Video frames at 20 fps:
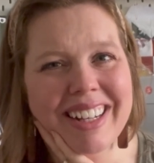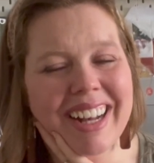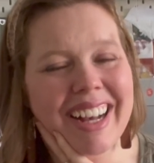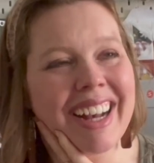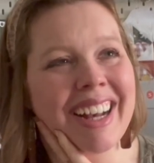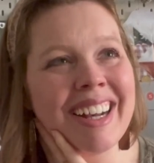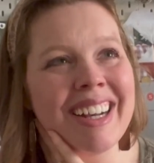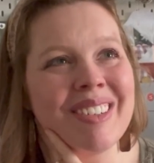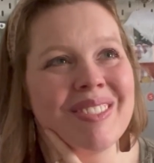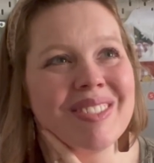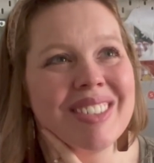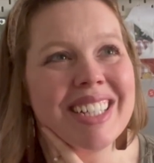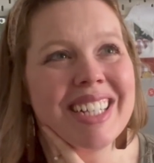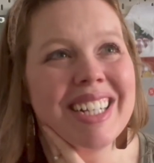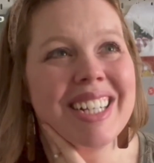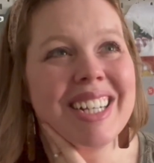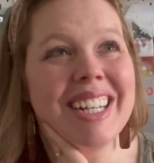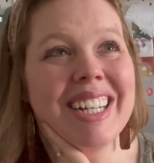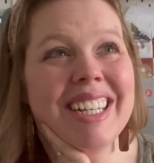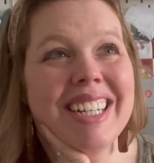um,
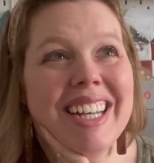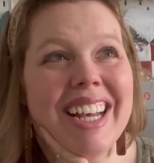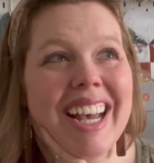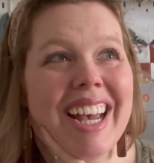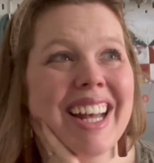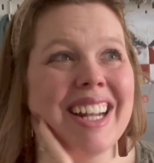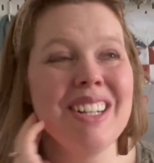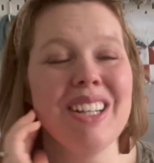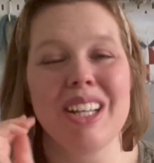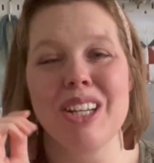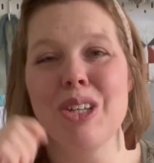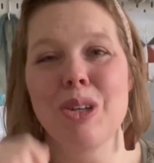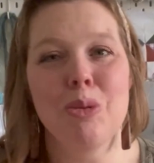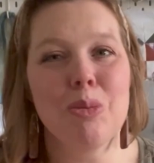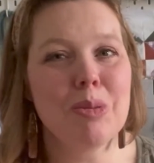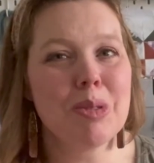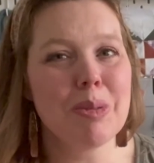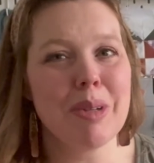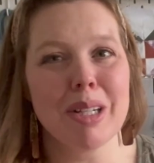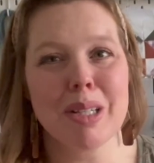and like you'll
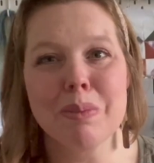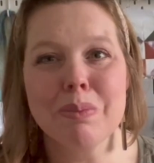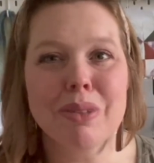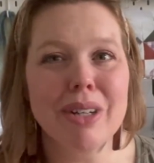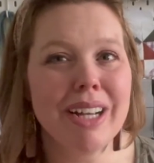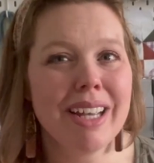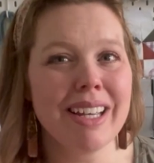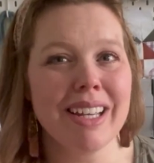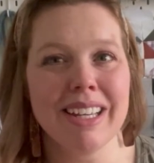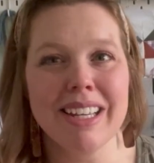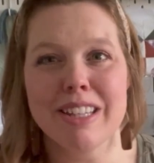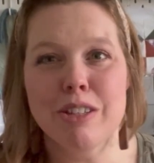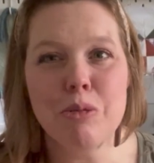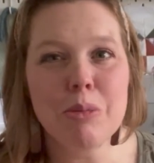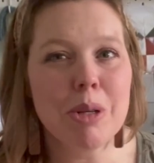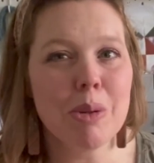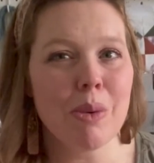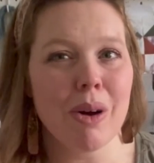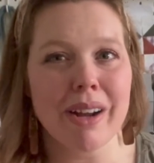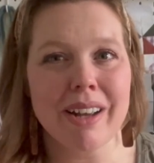just be on the break and kids will be
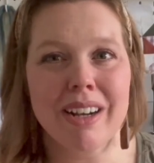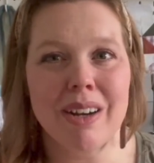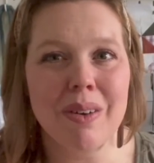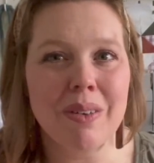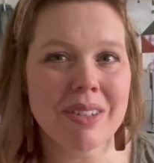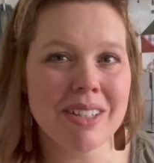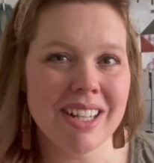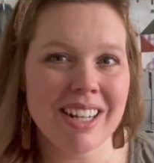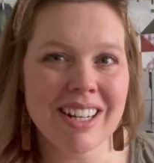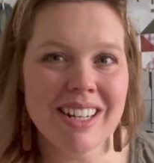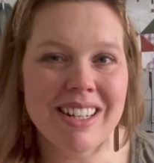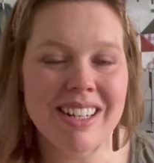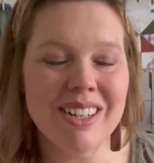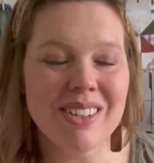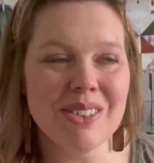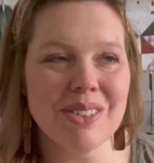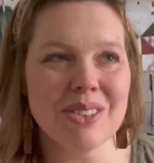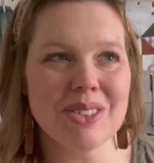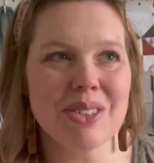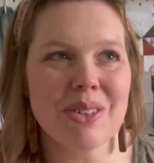walking around with knitting
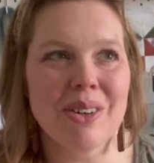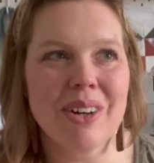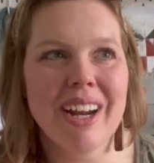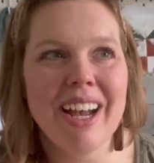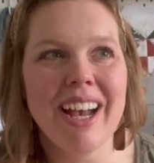needles. Or I